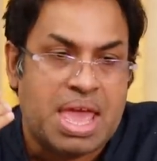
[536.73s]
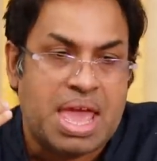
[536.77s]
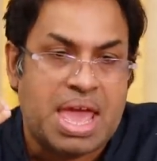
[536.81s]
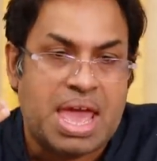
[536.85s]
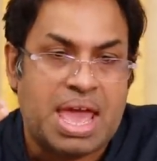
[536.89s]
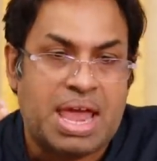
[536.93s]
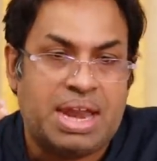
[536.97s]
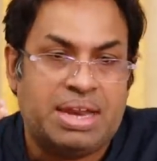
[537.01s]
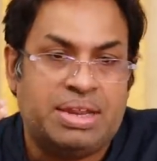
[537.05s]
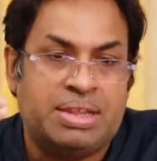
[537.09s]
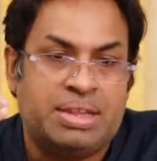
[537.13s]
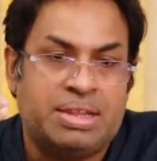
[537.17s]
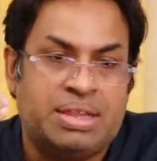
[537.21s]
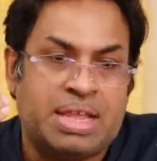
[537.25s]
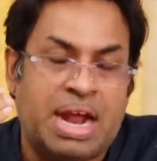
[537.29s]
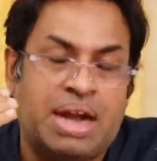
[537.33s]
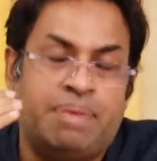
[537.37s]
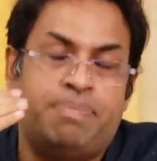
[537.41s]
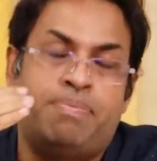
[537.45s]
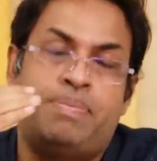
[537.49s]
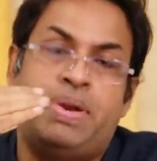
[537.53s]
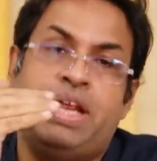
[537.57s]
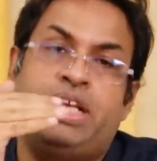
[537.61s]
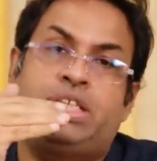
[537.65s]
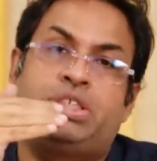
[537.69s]
And
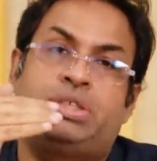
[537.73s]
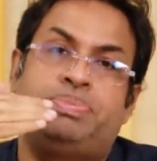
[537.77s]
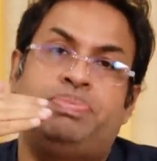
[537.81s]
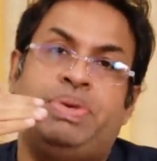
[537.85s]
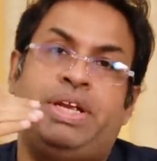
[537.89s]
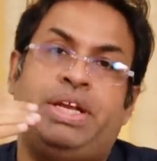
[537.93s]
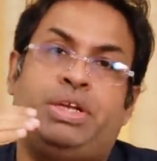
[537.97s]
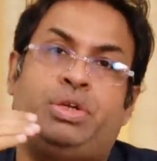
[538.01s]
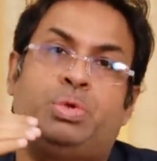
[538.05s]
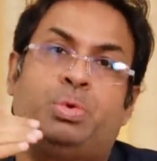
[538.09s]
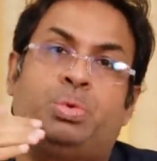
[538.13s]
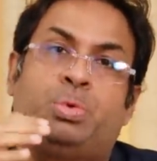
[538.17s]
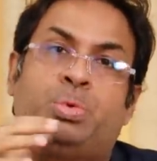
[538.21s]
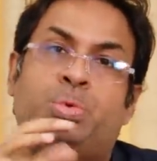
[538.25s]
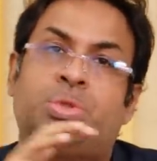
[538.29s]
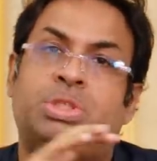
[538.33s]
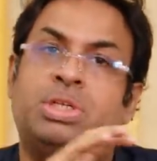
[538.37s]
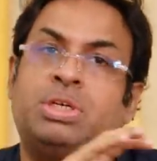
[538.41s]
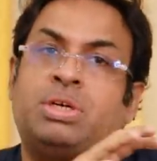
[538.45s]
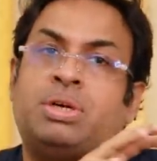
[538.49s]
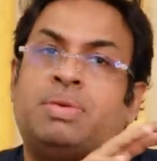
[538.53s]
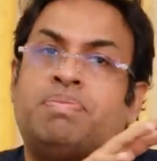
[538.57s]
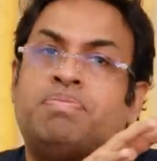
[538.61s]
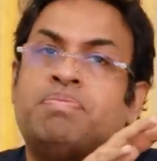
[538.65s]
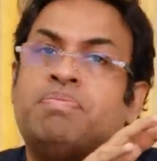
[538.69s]
that brings me to
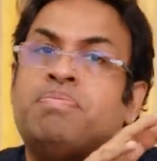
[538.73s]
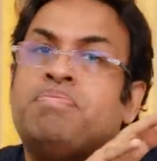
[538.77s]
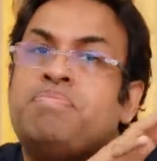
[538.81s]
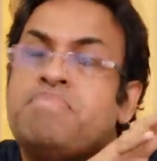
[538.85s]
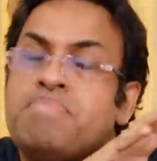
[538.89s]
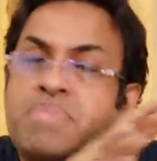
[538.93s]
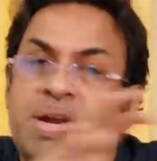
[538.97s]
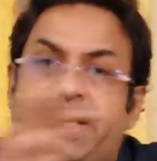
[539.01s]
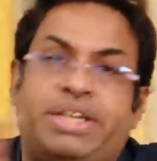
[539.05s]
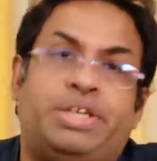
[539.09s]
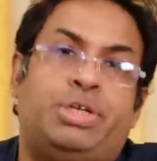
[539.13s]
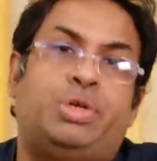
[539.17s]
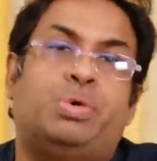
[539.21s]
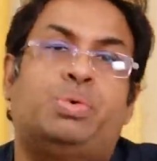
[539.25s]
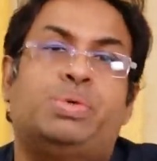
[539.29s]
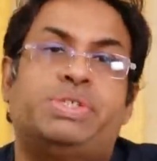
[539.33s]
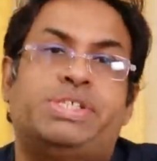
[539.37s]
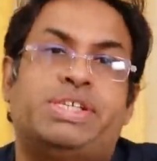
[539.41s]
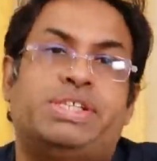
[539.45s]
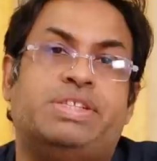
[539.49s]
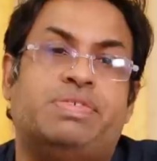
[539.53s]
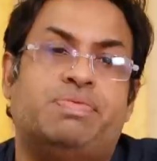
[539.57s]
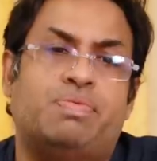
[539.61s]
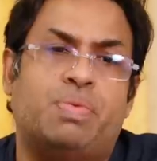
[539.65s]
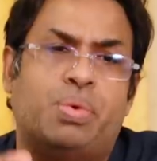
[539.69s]
the mid-tones
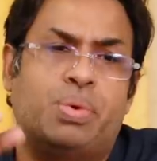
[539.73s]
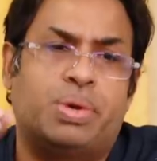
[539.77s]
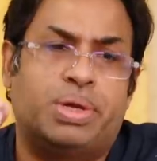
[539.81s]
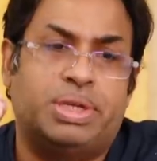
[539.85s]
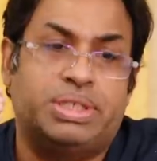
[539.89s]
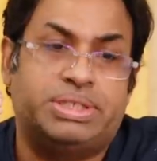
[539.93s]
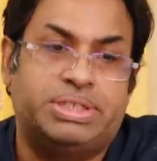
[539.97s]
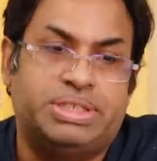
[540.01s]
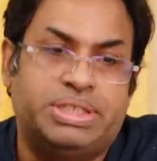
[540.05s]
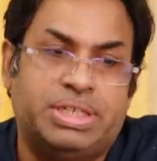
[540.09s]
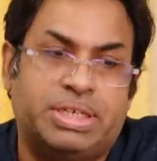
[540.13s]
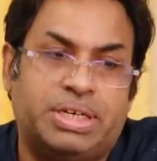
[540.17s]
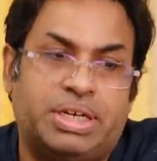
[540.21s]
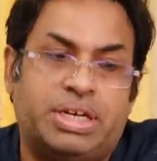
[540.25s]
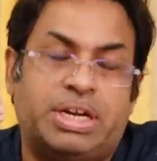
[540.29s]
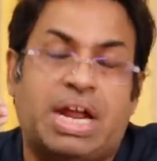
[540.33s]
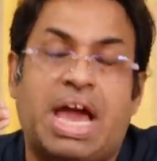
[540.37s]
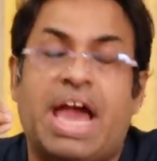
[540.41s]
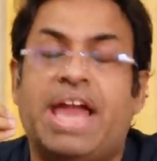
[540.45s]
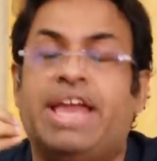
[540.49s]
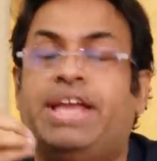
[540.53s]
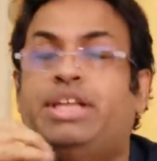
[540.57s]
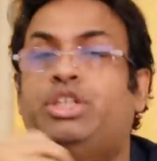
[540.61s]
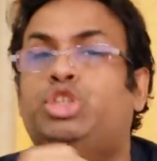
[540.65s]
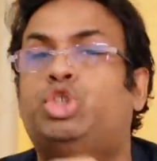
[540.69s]
and the vocals. Here,
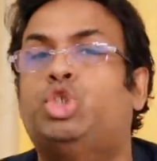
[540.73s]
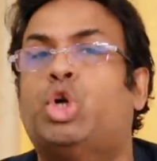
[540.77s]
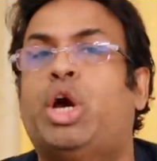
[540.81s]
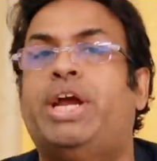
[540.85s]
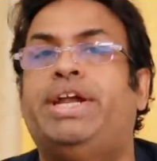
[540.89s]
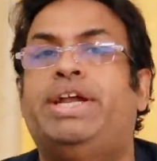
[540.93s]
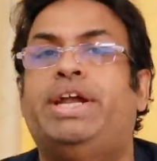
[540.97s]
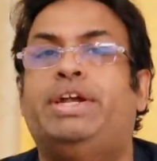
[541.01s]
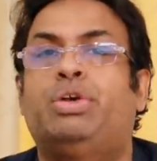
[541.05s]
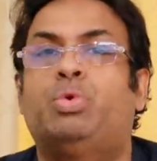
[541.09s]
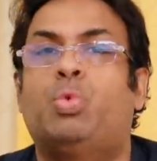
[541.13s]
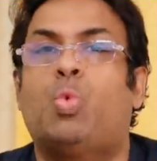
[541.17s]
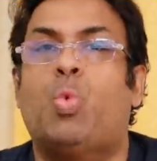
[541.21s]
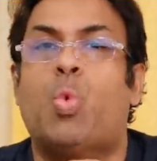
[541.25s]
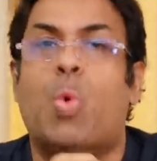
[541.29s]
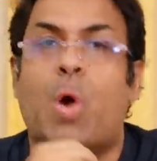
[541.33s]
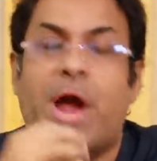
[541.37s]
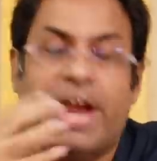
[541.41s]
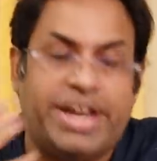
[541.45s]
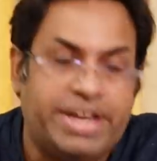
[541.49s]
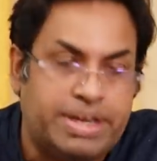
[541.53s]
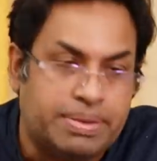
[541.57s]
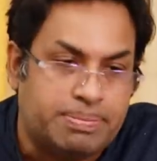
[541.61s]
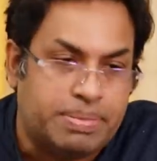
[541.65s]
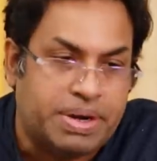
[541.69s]
I enjoyed it
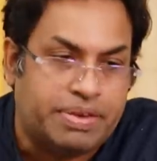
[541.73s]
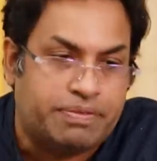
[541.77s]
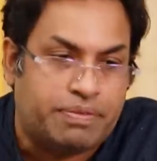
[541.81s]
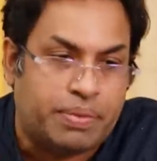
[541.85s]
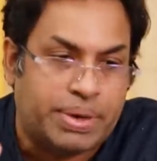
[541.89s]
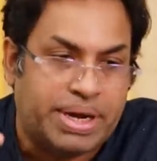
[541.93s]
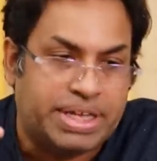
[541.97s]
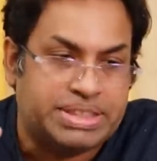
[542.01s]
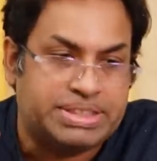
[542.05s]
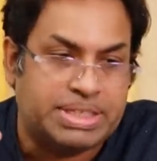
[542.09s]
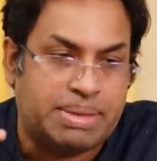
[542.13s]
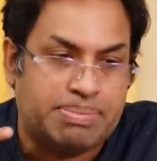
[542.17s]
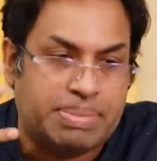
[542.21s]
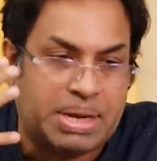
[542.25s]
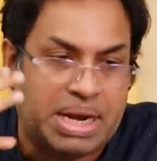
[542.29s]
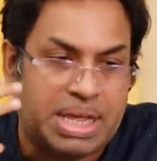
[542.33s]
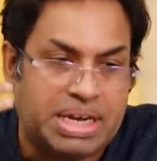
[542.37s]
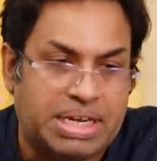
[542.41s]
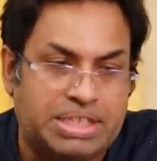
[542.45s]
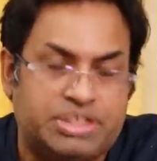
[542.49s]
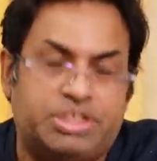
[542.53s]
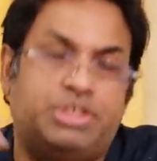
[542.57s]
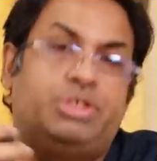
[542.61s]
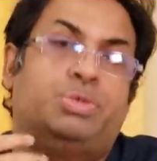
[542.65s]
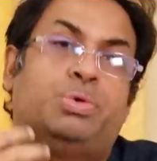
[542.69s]
quite a bit. For example, I
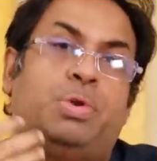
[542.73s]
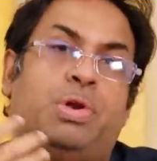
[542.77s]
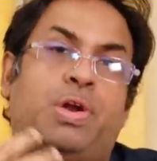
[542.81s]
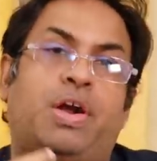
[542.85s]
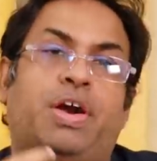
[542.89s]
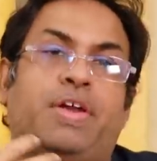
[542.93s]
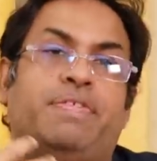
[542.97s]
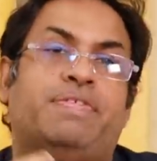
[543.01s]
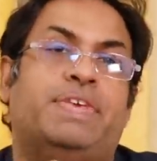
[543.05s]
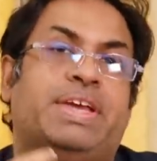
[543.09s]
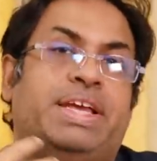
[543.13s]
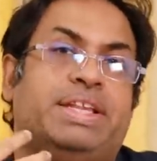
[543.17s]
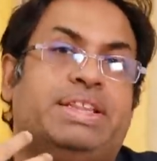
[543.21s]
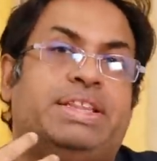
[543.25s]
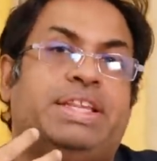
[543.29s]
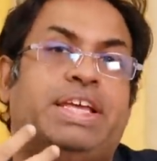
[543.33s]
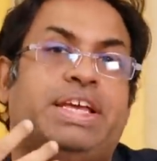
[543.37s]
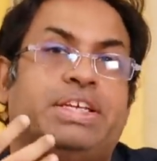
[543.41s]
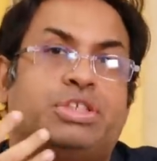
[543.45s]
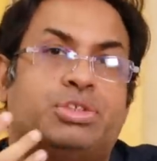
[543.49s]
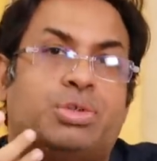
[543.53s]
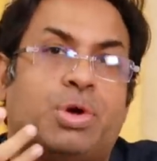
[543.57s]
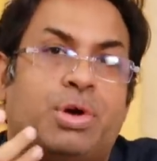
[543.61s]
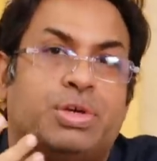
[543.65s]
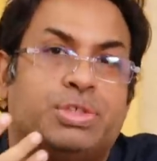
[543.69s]
listened to a lot of
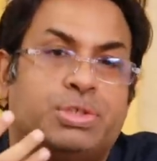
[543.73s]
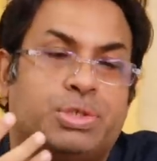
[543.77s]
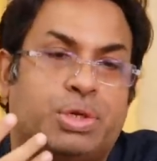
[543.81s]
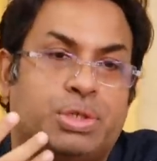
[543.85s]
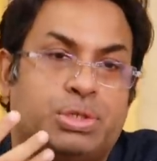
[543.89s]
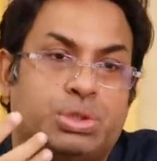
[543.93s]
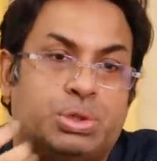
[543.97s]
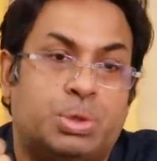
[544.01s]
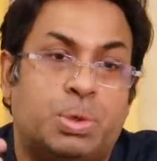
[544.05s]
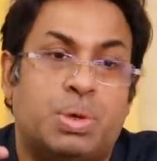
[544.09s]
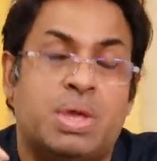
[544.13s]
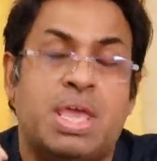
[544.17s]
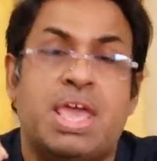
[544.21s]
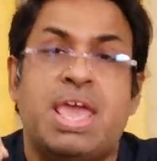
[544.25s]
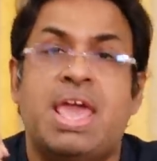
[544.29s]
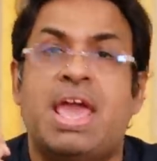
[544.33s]
Hindi songs also,